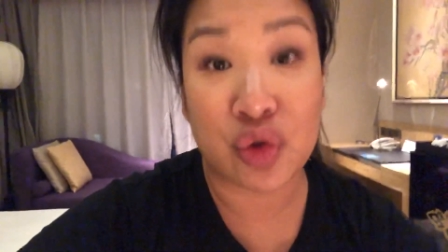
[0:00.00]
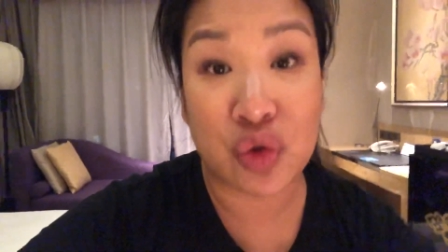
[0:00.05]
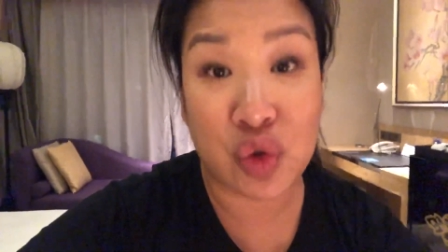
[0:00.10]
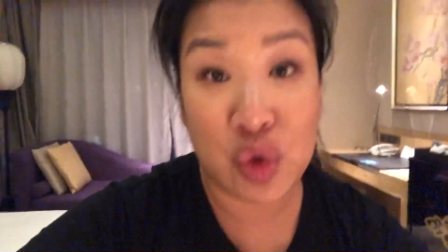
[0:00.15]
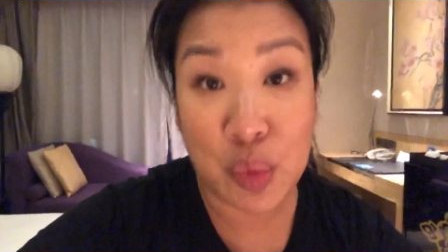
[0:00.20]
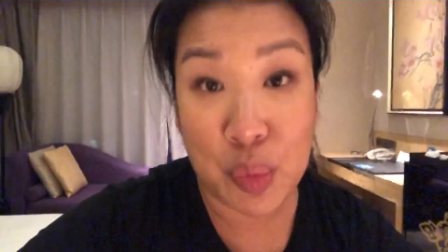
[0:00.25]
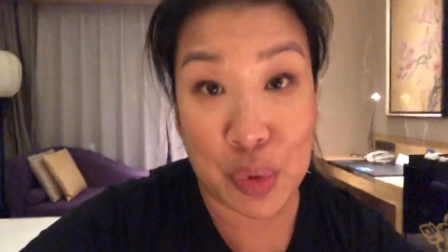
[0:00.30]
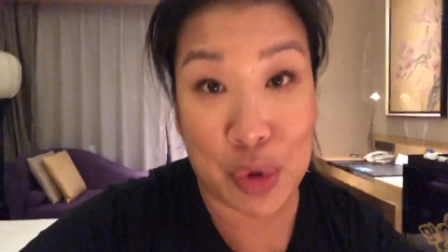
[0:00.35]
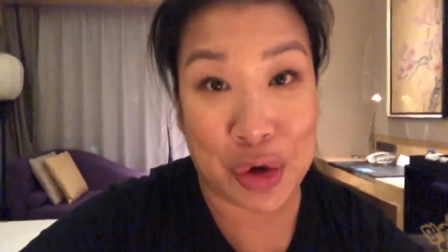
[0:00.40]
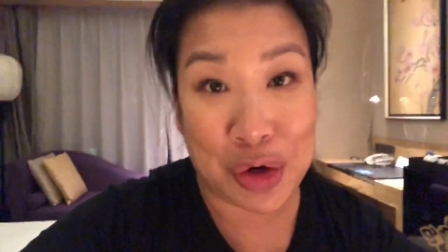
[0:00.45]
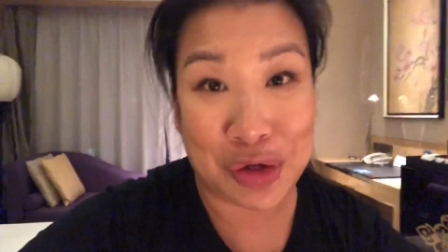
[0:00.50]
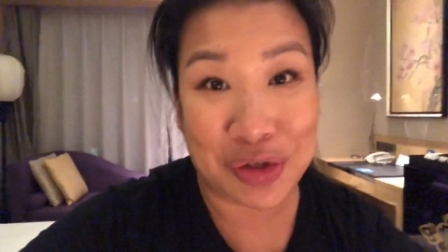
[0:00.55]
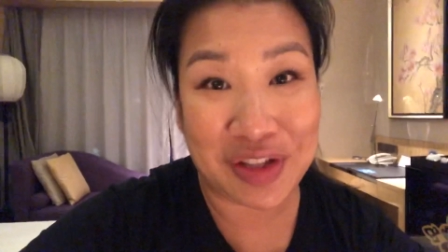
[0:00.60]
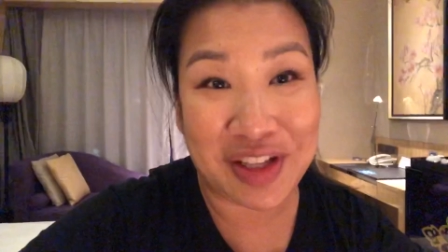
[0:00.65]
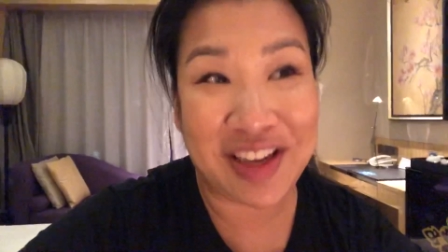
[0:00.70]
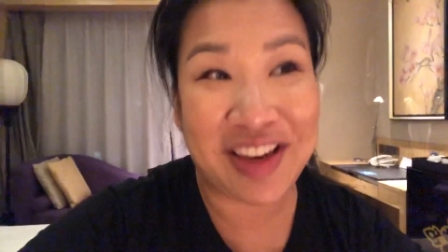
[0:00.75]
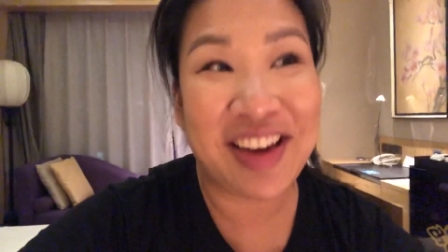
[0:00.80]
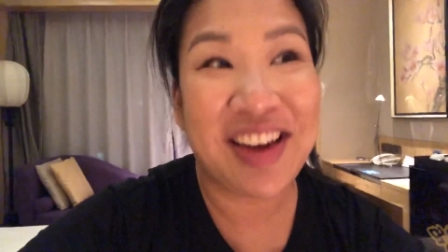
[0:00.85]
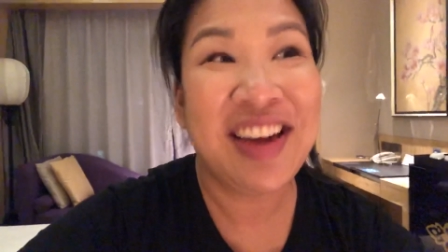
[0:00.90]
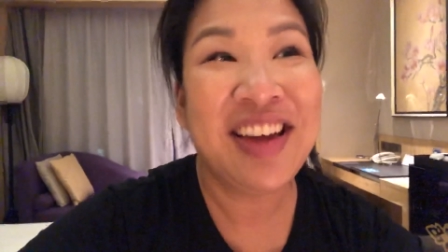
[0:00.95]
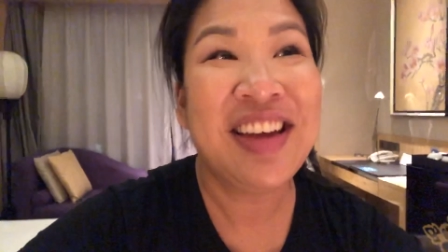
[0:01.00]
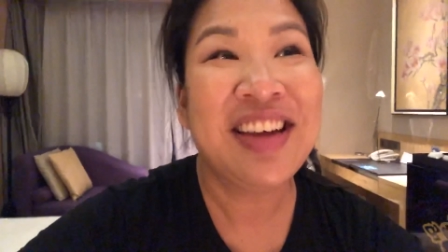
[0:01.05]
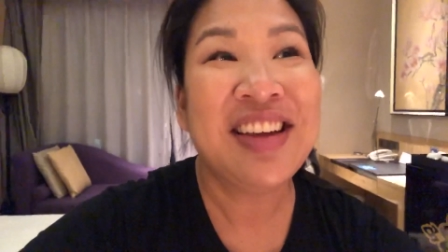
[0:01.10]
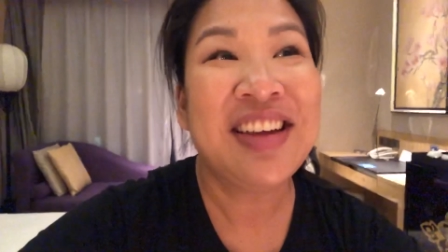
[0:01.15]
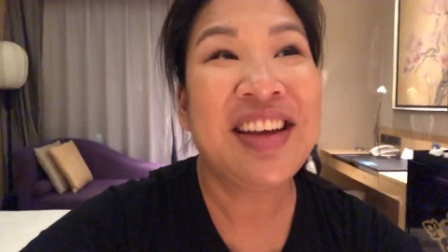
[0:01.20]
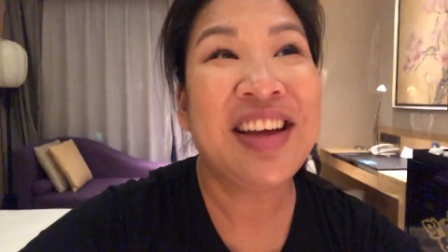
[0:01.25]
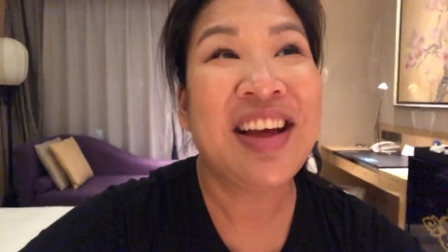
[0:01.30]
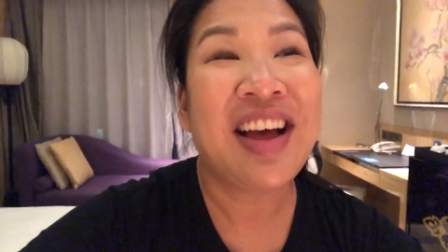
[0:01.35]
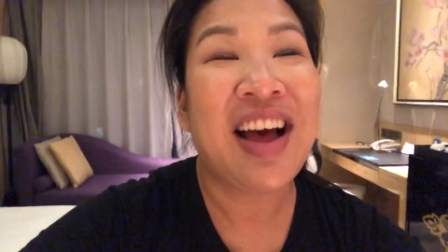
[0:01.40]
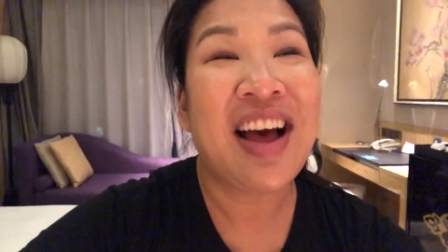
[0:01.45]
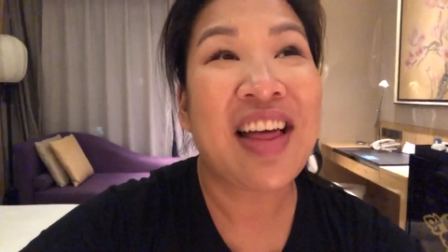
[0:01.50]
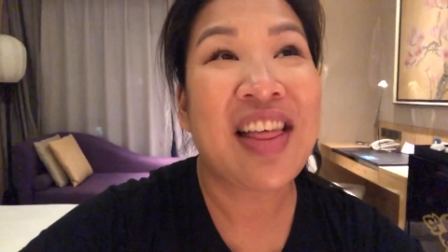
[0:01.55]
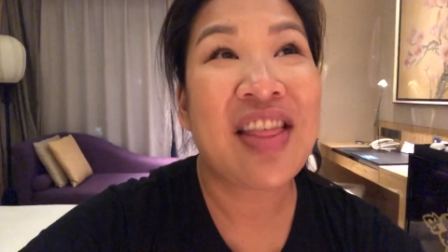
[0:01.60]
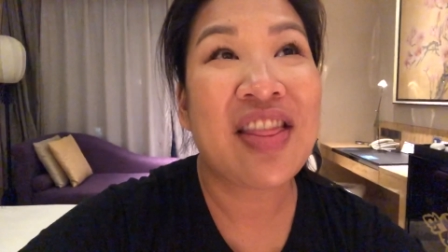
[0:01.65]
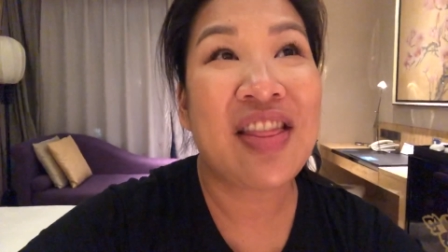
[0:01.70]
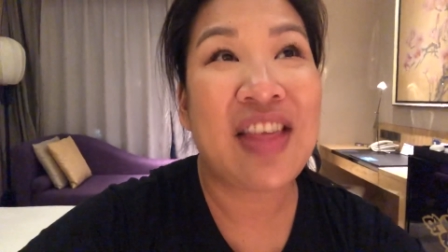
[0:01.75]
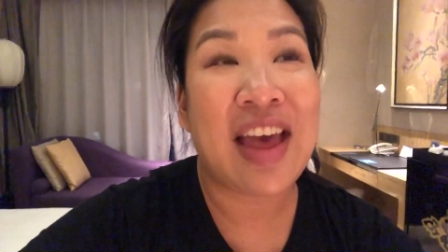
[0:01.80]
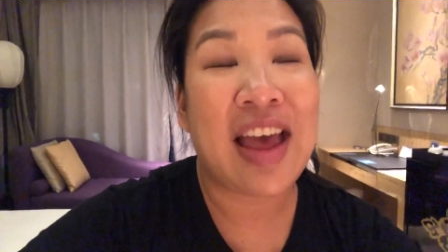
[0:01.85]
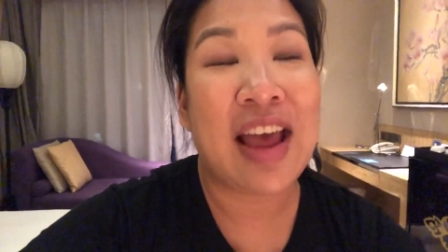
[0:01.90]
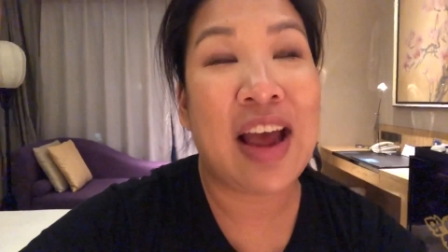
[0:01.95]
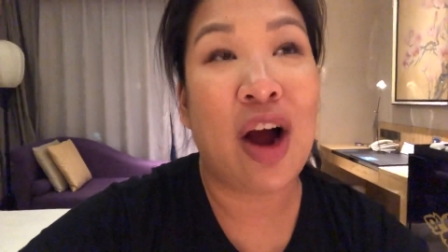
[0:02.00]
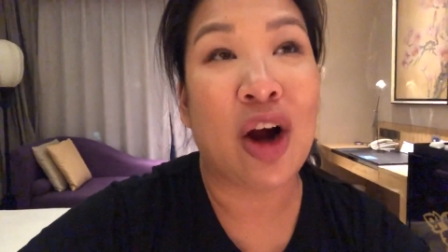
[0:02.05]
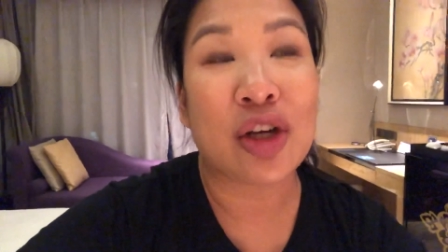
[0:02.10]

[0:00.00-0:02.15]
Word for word: super early. They